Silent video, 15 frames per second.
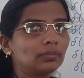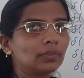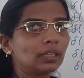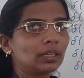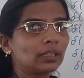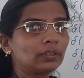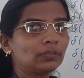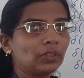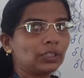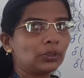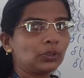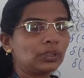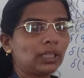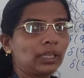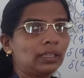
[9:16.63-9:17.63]
Right? When
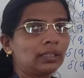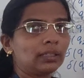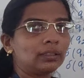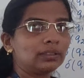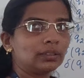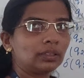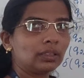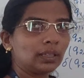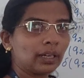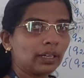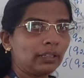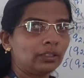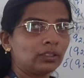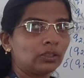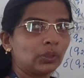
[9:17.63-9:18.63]
you take
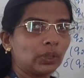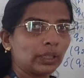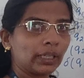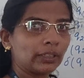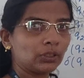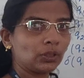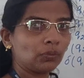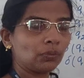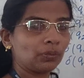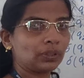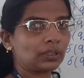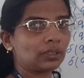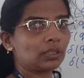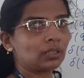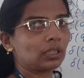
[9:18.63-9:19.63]
right, you will get your
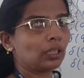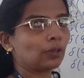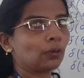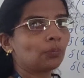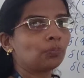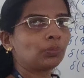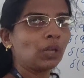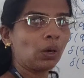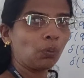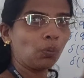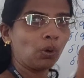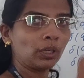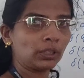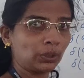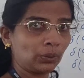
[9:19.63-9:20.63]
first 0.
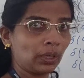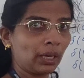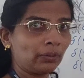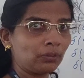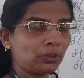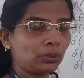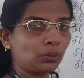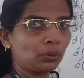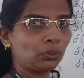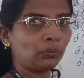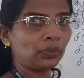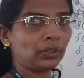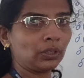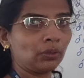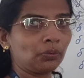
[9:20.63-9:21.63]
What you have to do
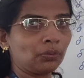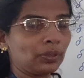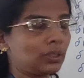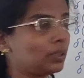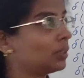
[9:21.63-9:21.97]
with your first